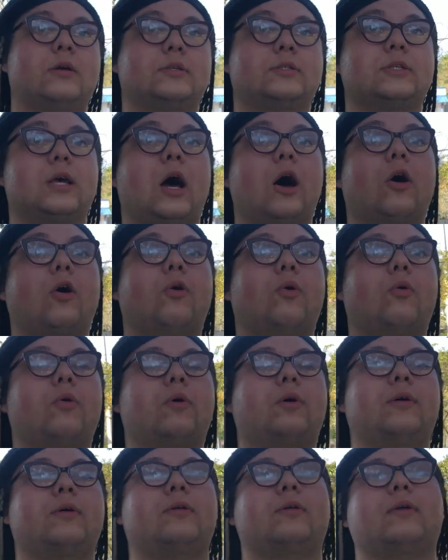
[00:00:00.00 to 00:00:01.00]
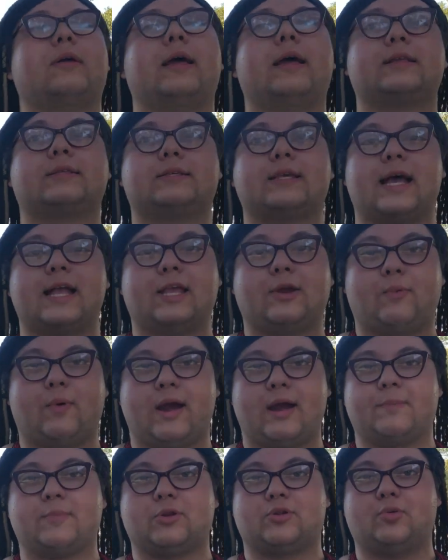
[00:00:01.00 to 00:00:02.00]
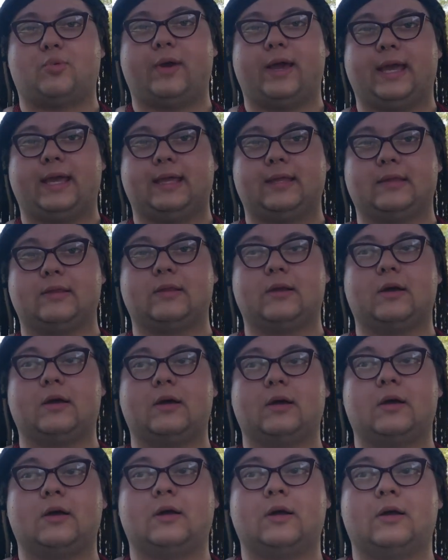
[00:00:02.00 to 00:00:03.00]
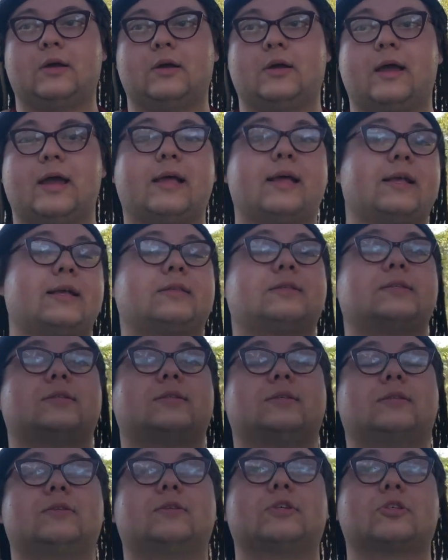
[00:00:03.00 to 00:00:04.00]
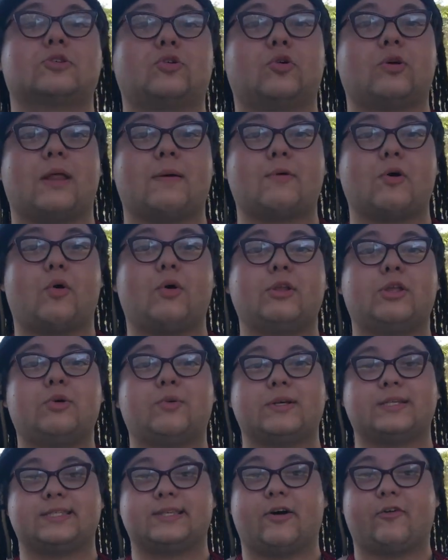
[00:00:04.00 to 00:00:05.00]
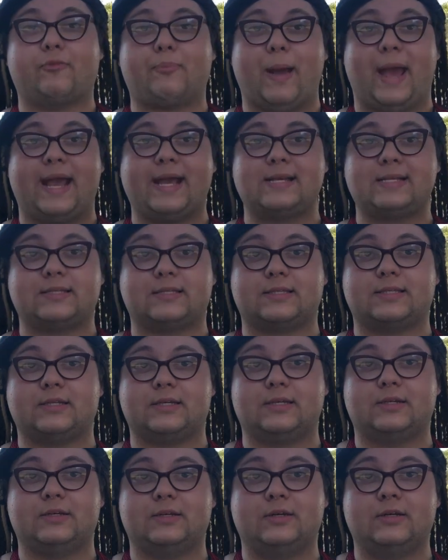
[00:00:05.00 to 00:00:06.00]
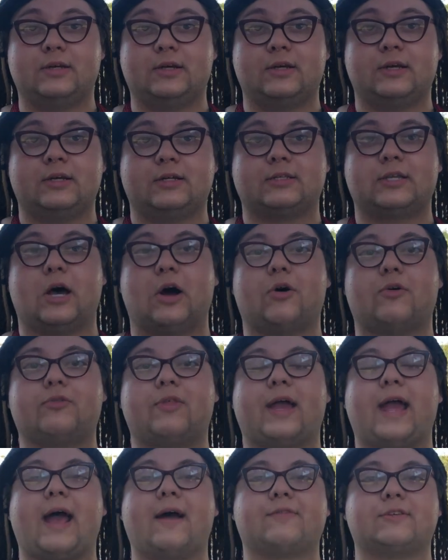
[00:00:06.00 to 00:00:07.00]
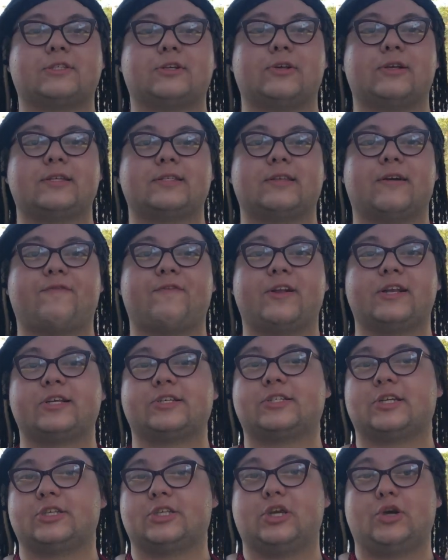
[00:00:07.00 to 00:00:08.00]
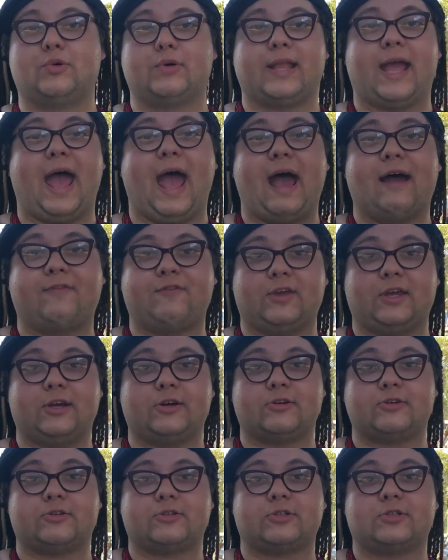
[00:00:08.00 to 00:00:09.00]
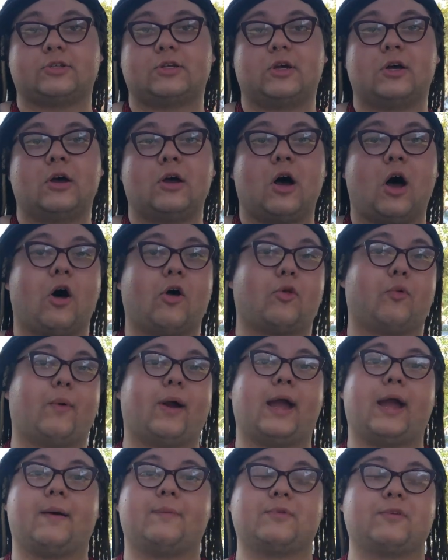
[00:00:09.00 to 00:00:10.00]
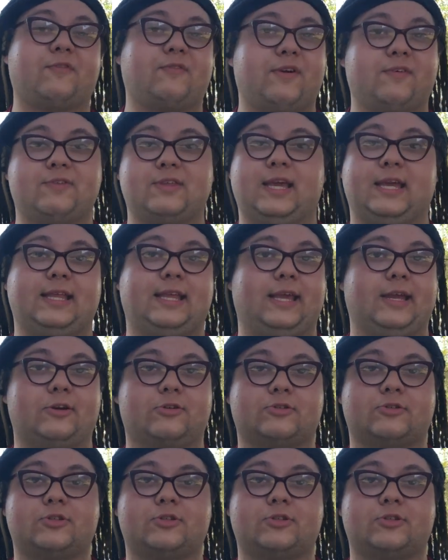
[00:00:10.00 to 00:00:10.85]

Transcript: So, it's anywhere between, it's the school I'm going to is self-paced, so they have students that finish in 2.5 years, all the way up to 15 years.